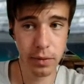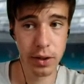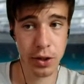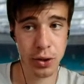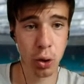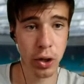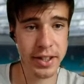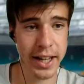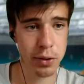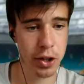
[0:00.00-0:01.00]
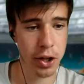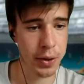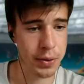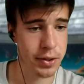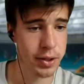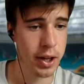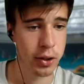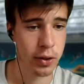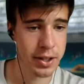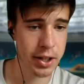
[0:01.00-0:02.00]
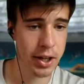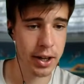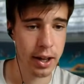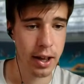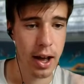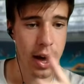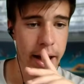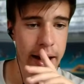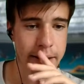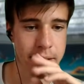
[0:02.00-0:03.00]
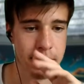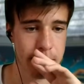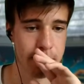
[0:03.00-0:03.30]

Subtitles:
The score is now deuce. Christian, hi Alexis.